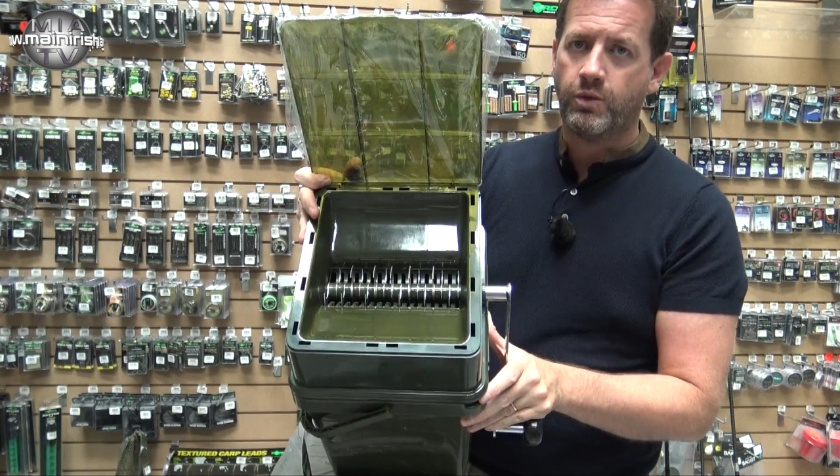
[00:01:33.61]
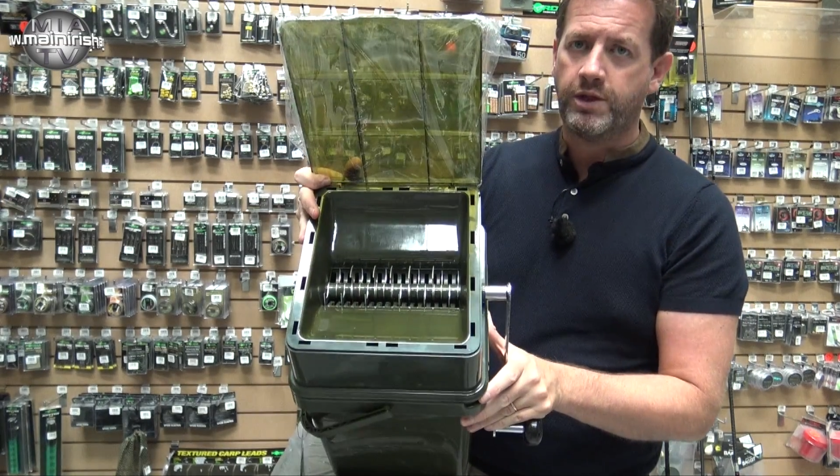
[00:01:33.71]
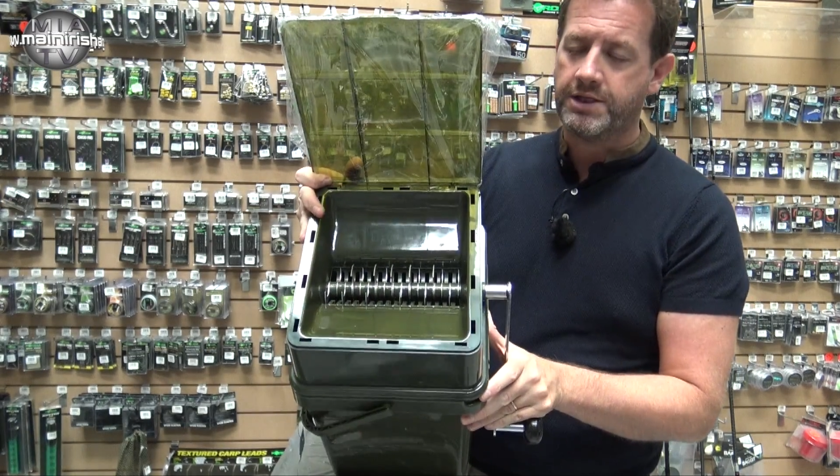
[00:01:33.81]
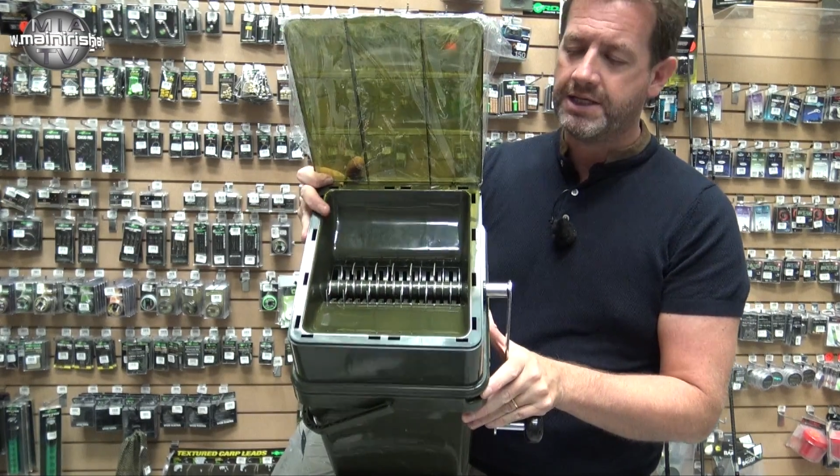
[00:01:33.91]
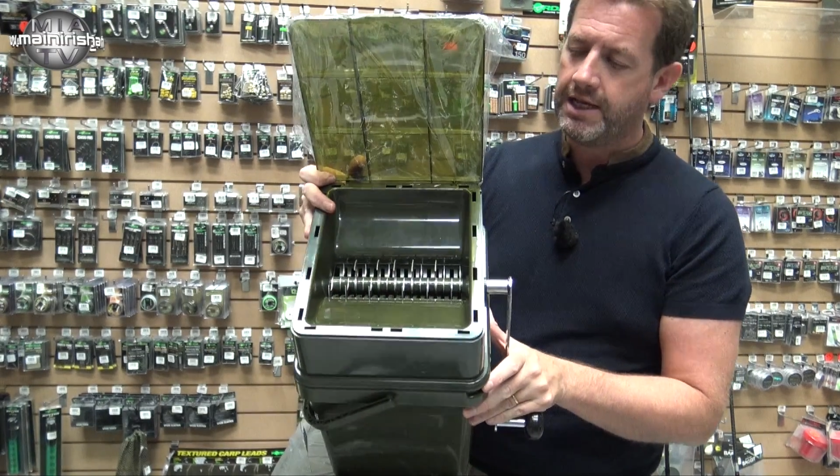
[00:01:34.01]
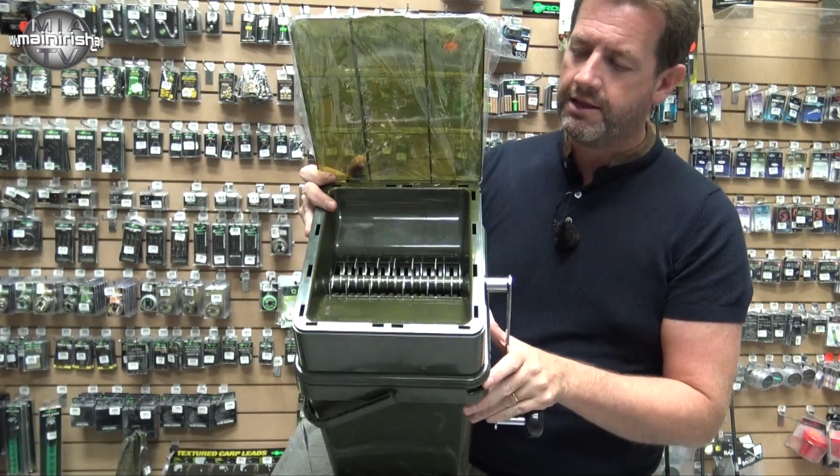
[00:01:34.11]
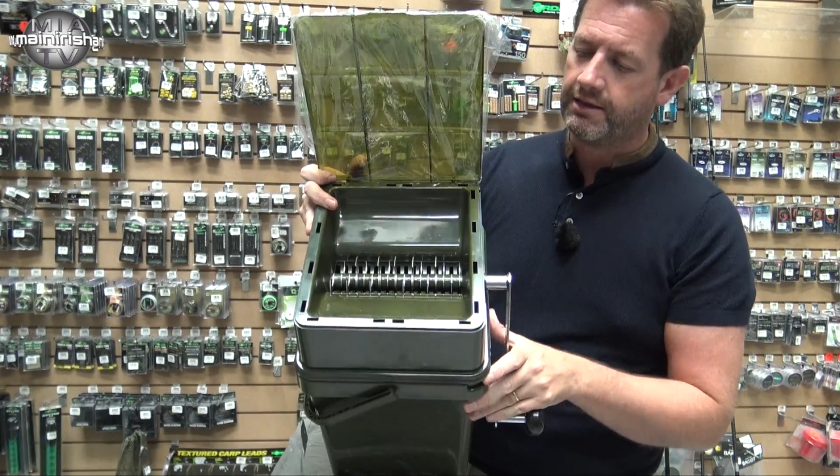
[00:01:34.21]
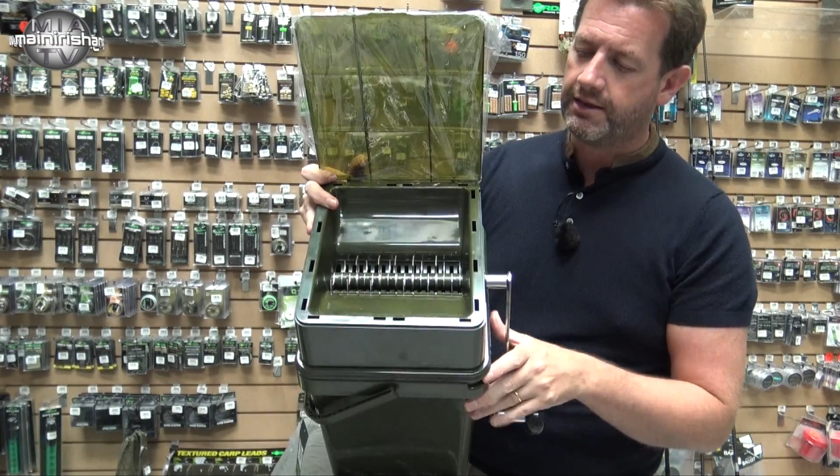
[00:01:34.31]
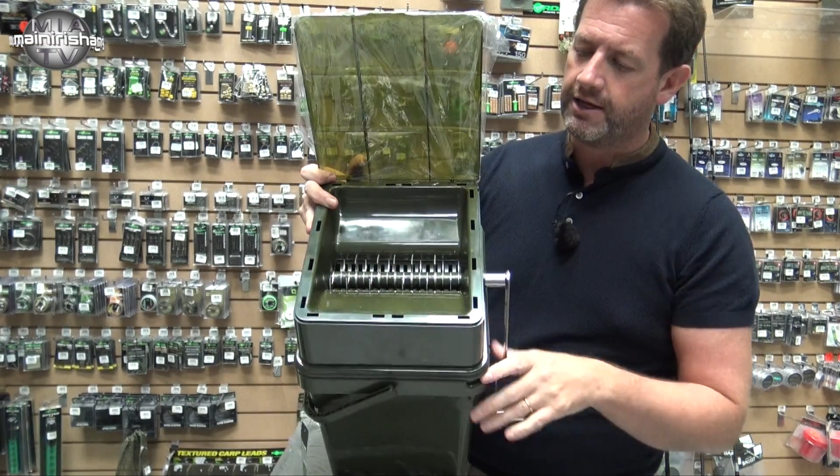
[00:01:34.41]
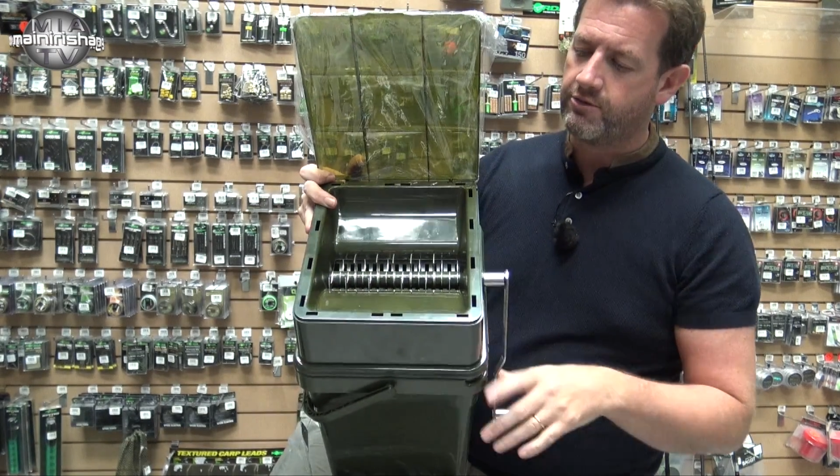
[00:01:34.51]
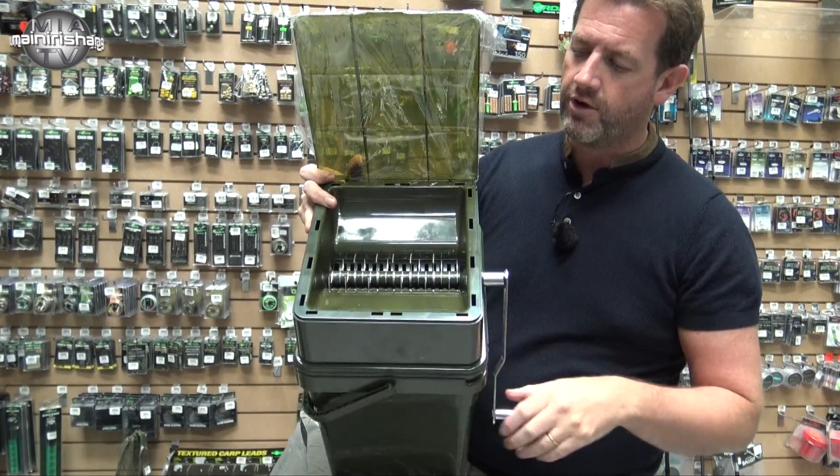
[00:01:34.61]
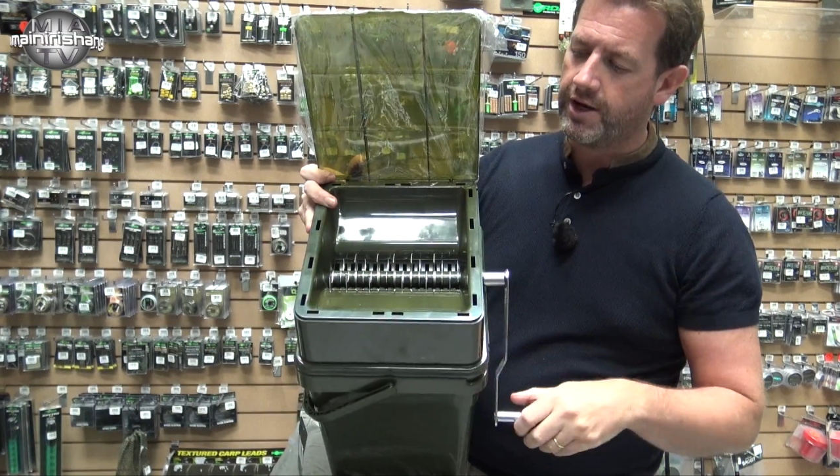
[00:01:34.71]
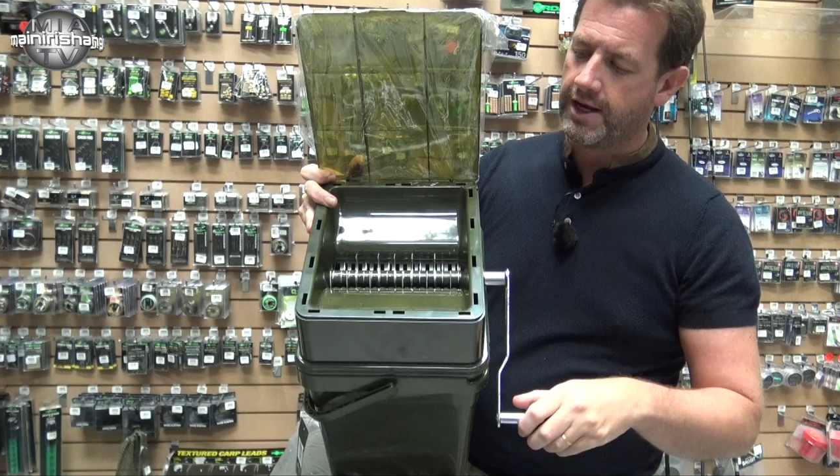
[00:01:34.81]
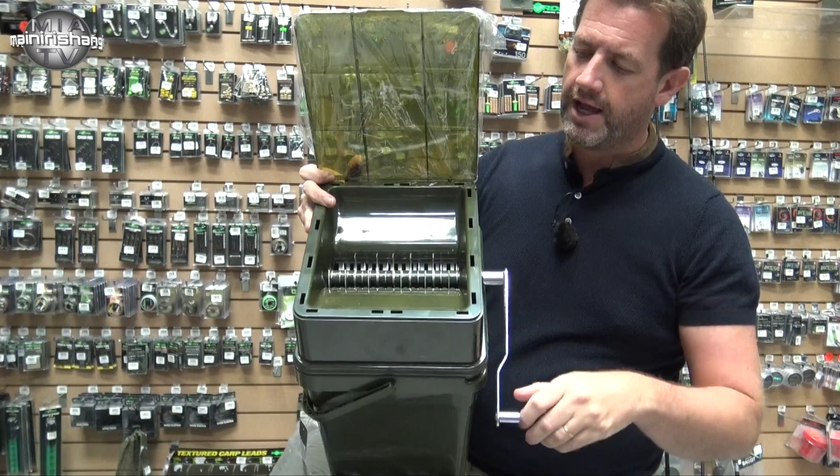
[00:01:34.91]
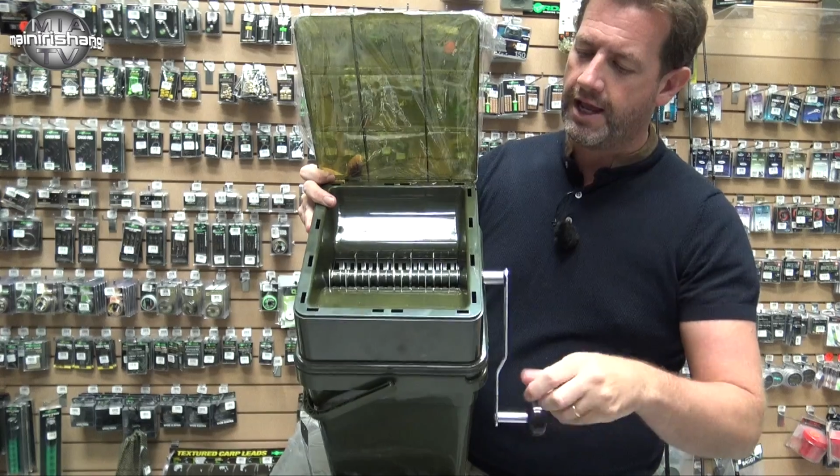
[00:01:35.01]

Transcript: with the teeth that are on it,